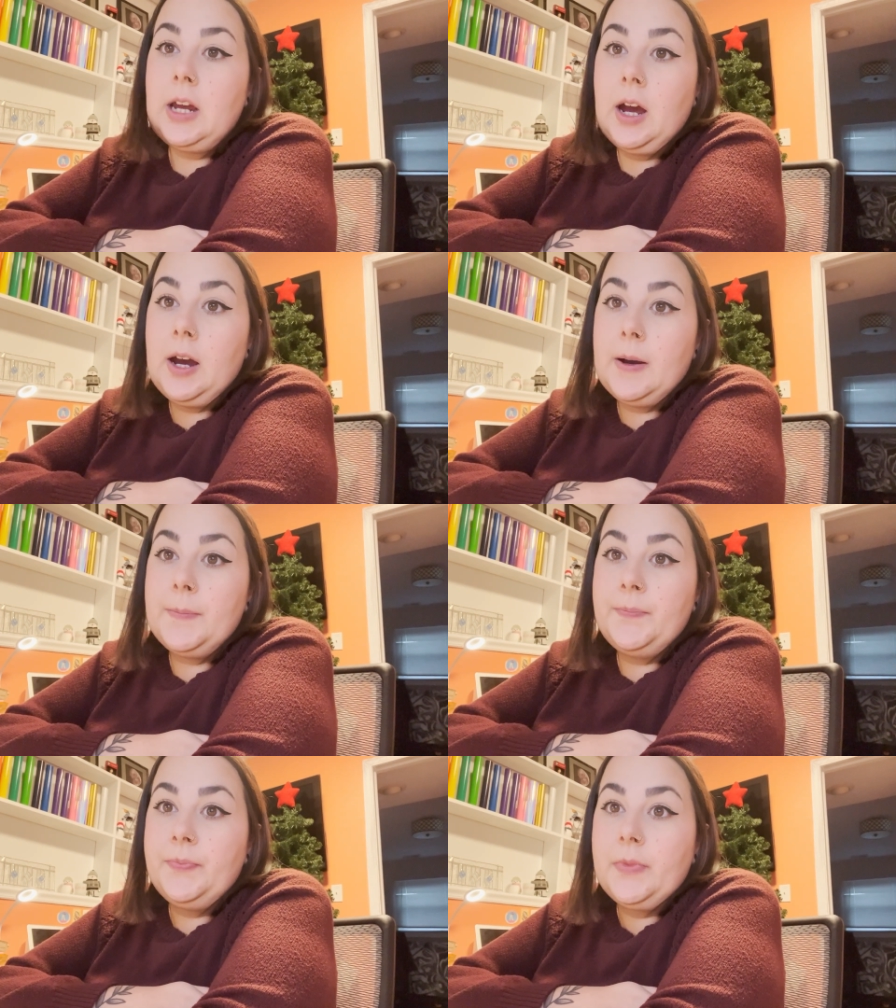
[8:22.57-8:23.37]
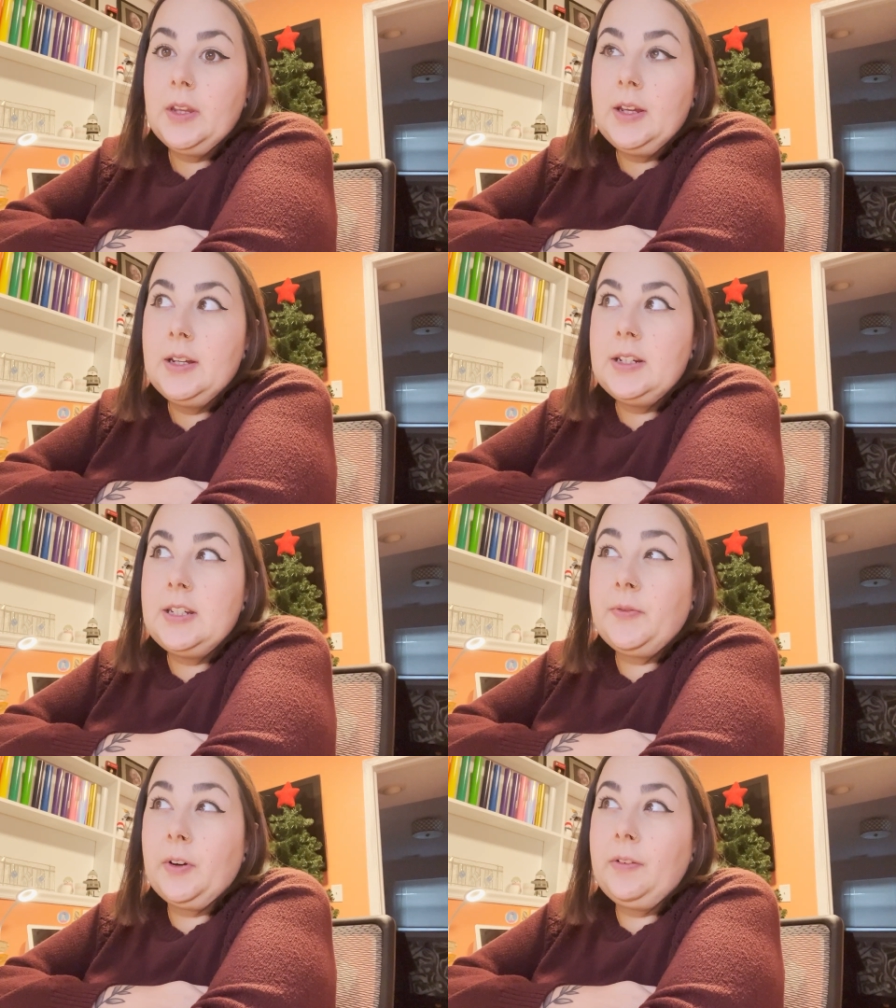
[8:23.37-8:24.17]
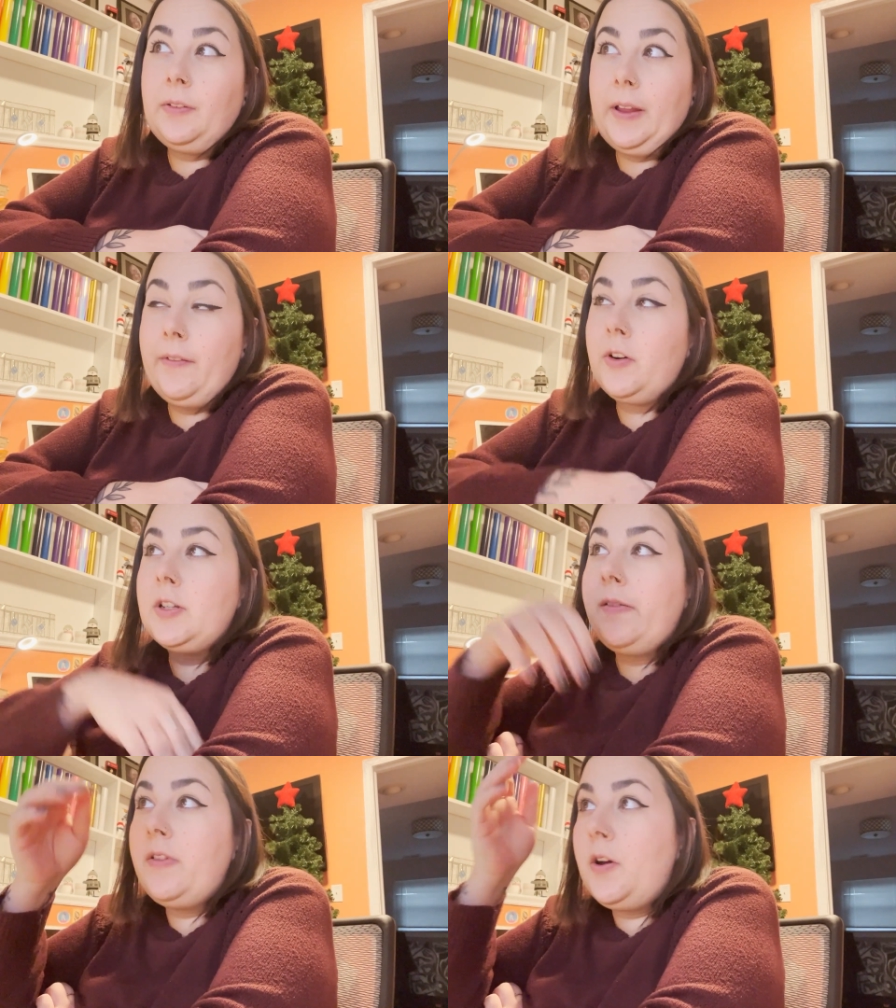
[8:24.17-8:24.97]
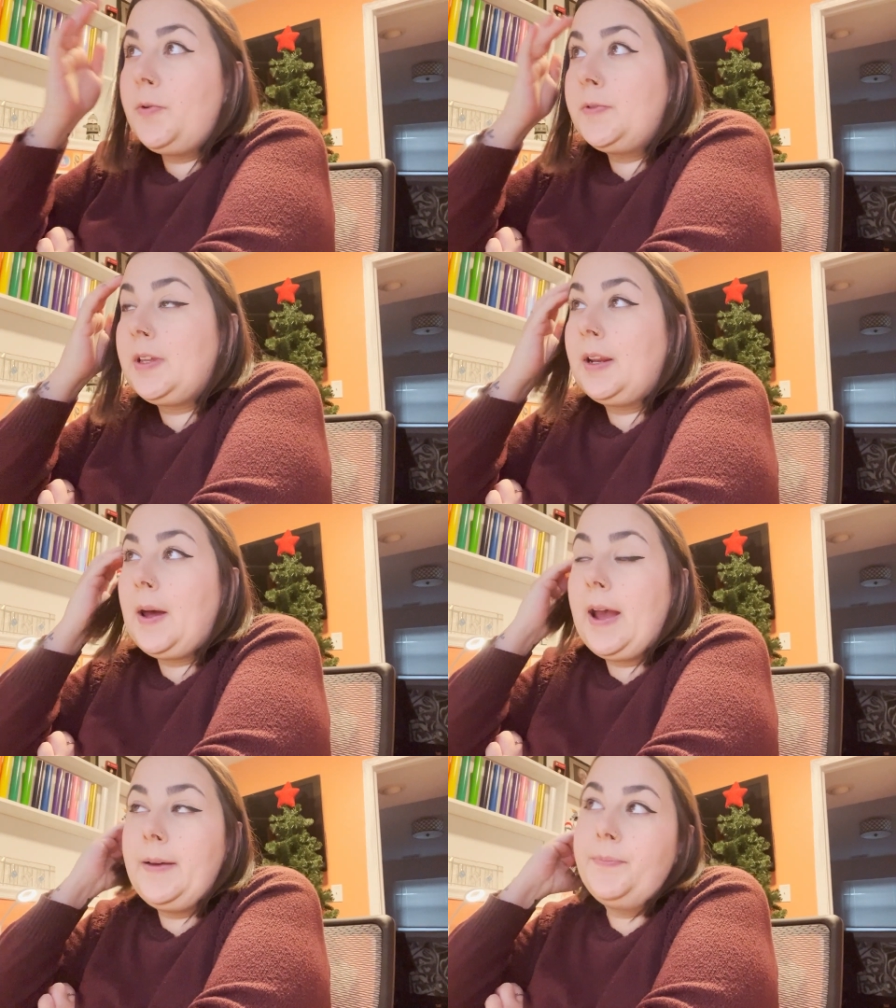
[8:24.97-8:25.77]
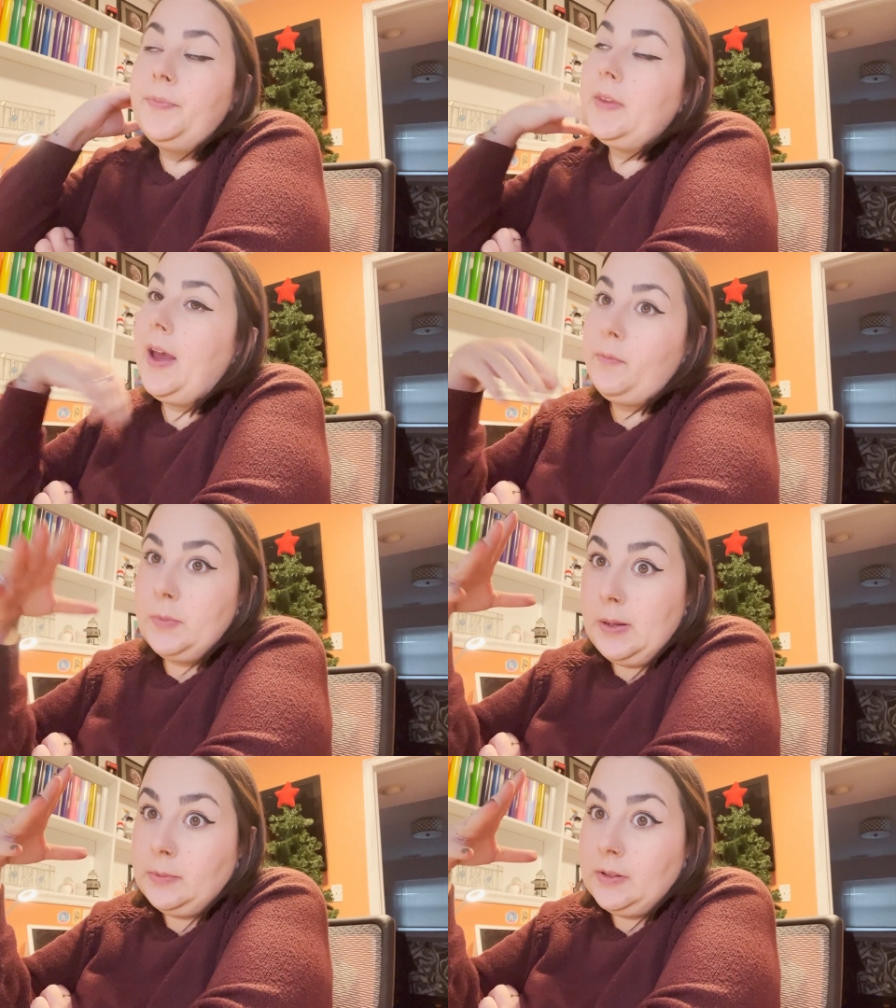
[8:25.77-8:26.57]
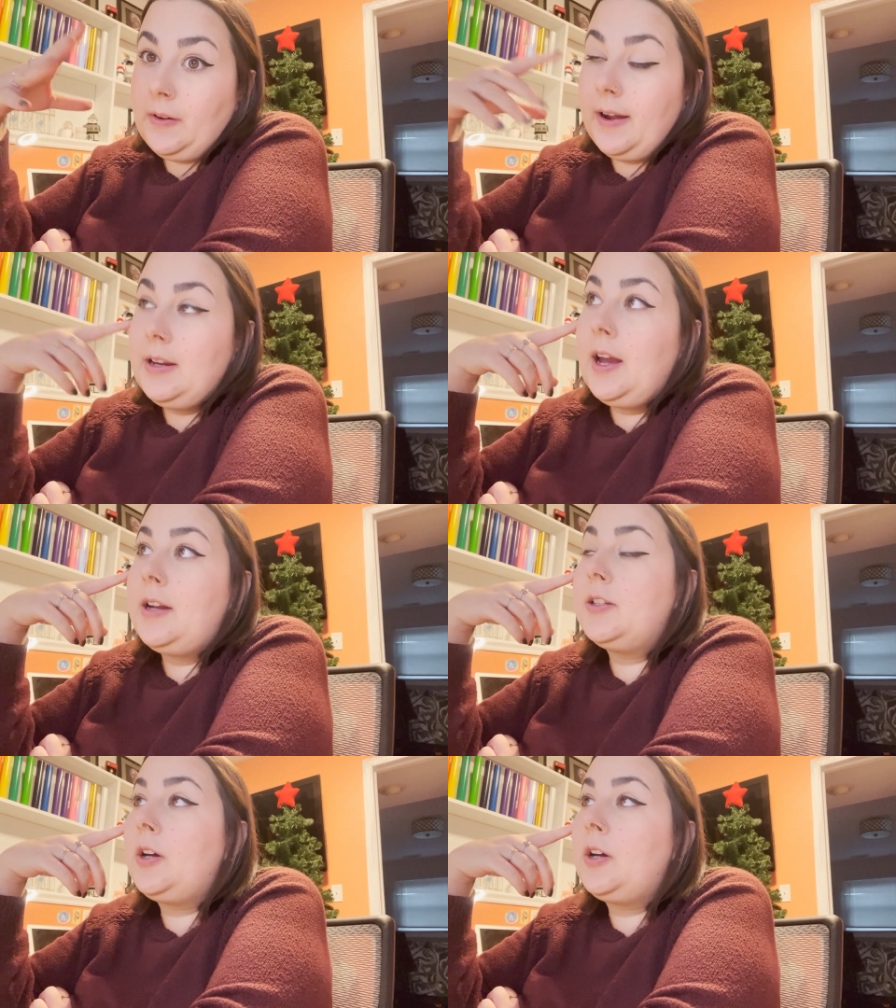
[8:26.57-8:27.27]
um, different flavors of those that I haven't been able to find yet.